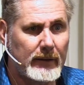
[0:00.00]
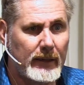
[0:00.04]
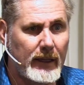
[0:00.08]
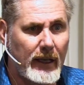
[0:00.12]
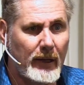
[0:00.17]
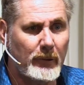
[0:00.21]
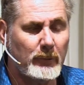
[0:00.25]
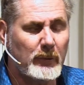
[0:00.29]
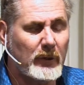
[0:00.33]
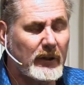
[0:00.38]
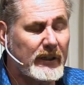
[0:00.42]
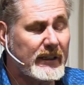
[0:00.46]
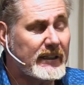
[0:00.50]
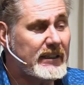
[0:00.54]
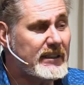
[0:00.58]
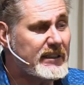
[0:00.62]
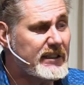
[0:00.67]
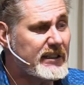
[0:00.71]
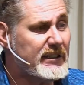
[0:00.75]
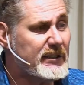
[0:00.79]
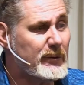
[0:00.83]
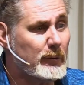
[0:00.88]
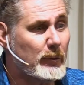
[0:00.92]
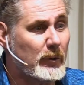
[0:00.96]
And really,
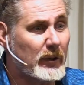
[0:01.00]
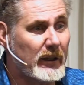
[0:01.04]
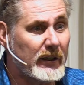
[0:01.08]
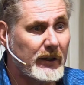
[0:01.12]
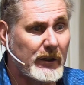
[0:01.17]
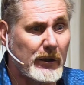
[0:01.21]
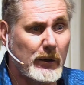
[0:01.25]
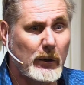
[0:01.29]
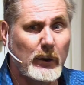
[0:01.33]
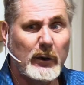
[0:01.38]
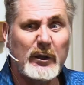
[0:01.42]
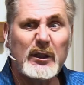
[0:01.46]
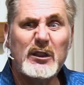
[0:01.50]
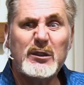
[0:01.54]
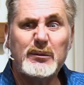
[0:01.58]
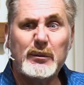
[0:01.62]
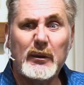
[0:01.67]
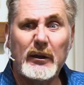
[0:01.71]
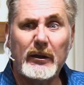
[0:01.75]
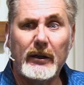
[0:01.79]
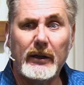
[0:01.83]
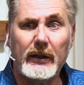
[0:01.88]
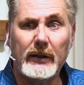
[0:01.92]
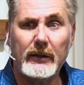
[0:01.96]
this is a work of the Holy
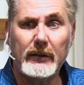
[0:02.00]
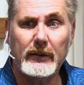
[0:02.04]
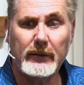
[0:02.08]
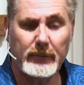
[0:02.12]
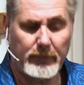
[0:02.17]
Spirit.